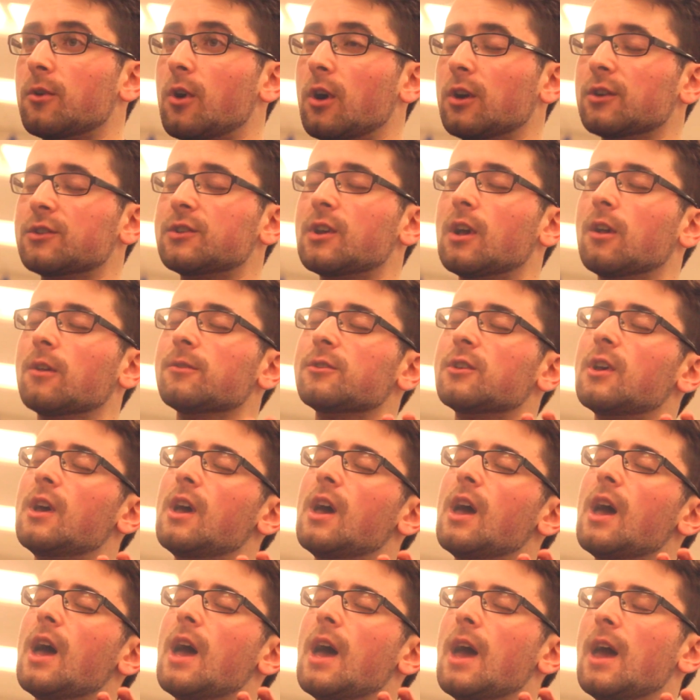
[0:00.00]
for ourselves.
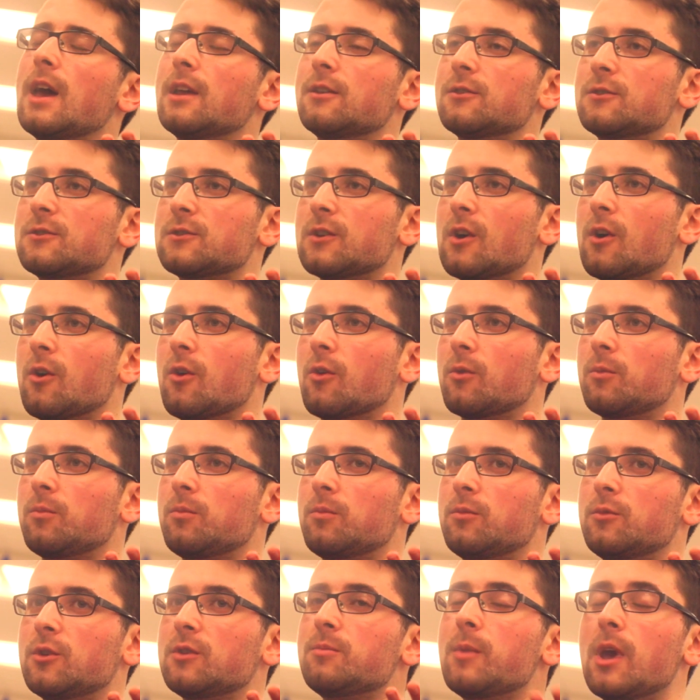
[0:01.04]
And so
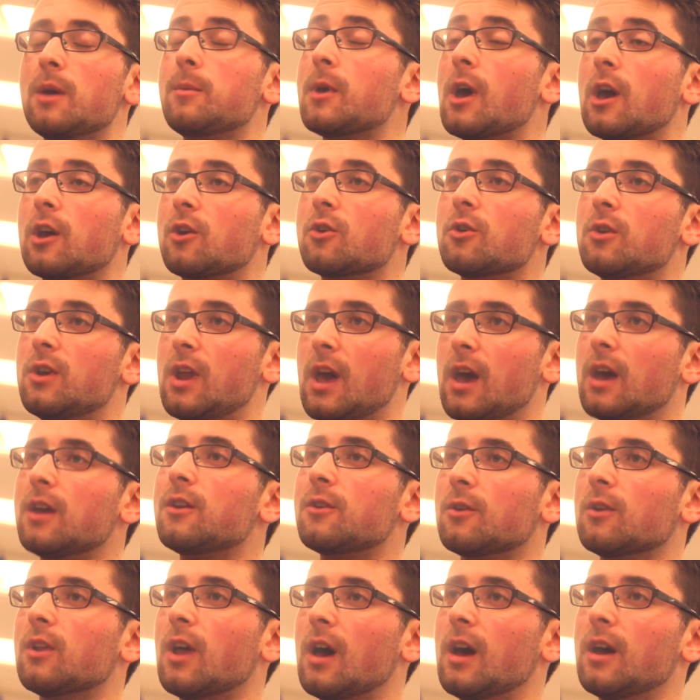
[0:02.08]
just maybe I couldn't
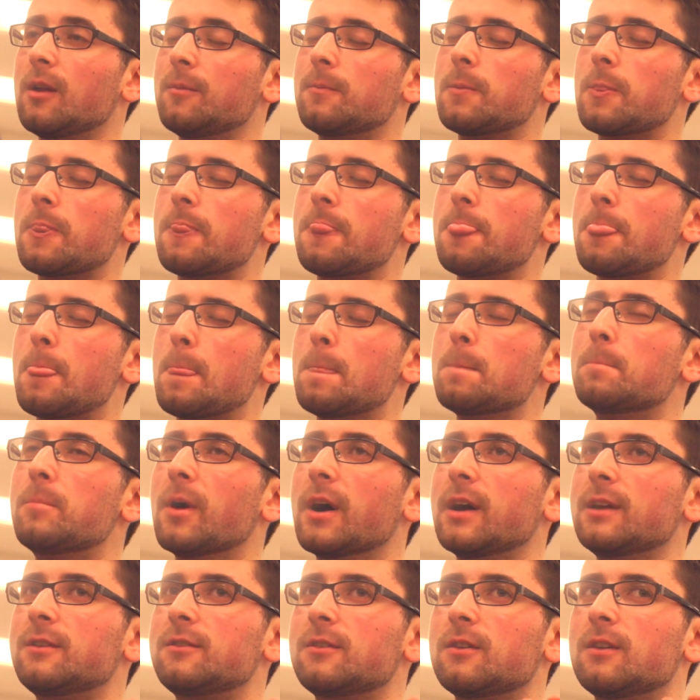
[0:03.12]
handle that.
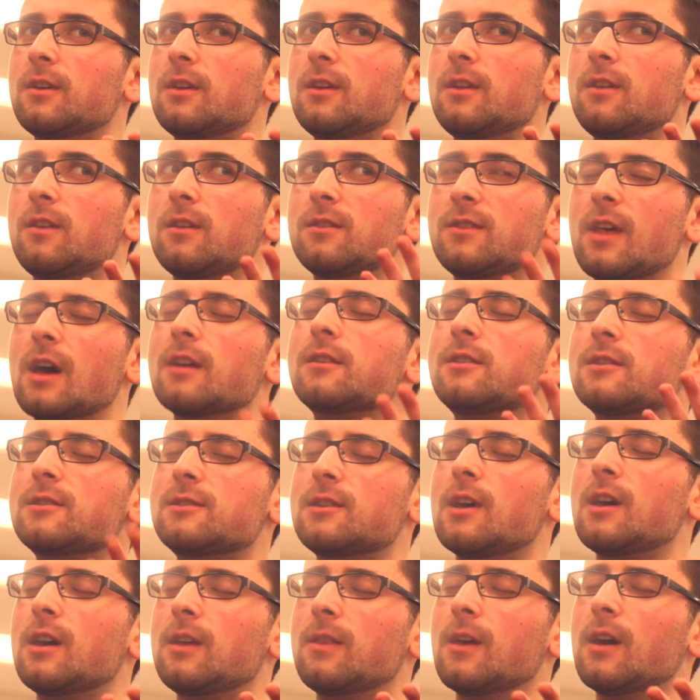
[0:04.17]
But is that to
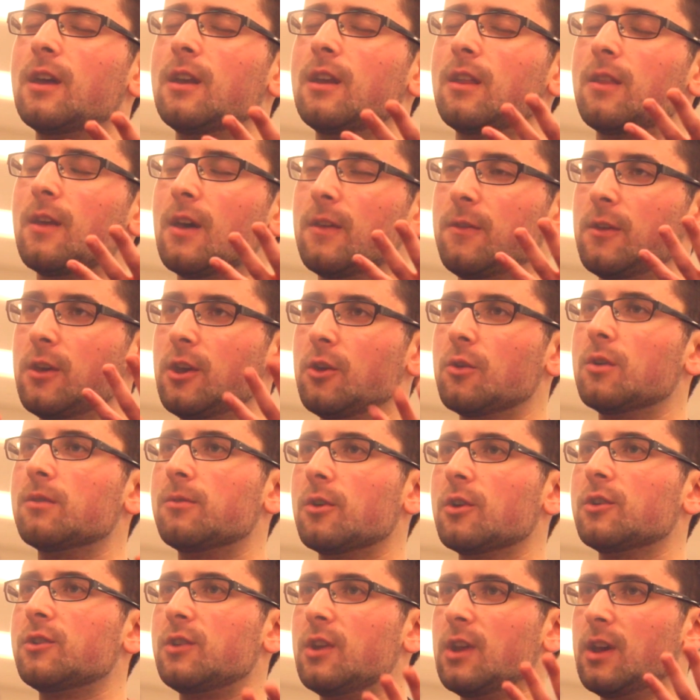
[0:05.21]
say then that the
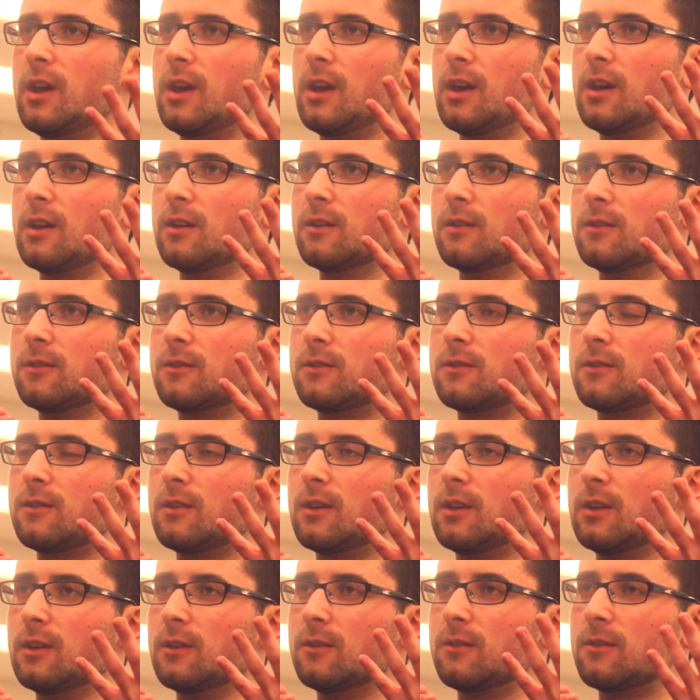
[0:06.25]
university is
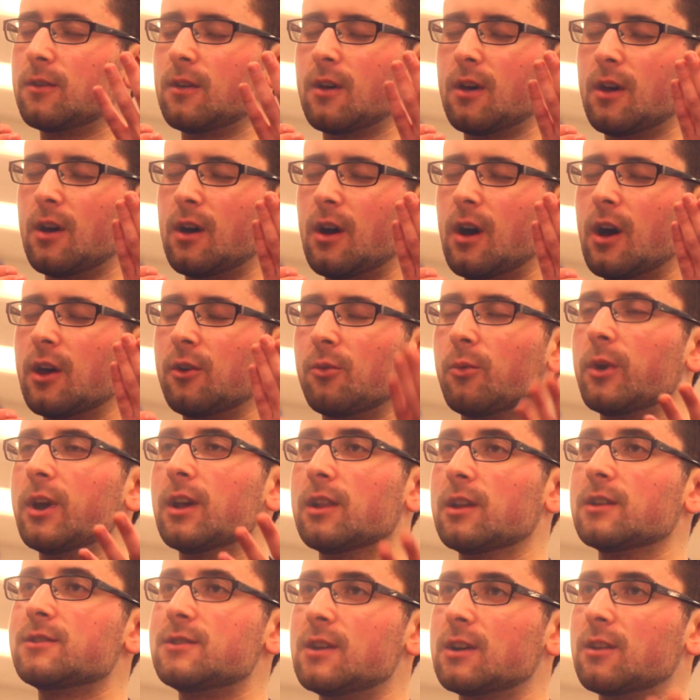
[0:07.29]

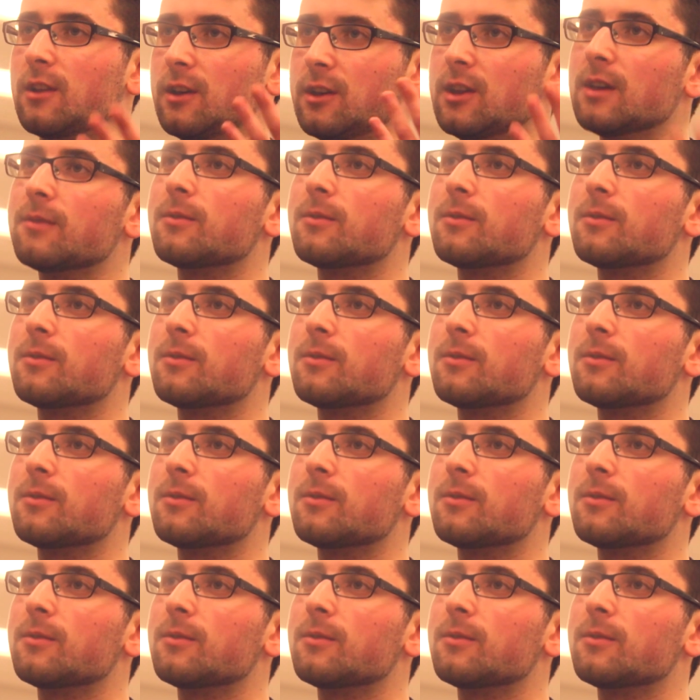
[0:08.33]
unrealistically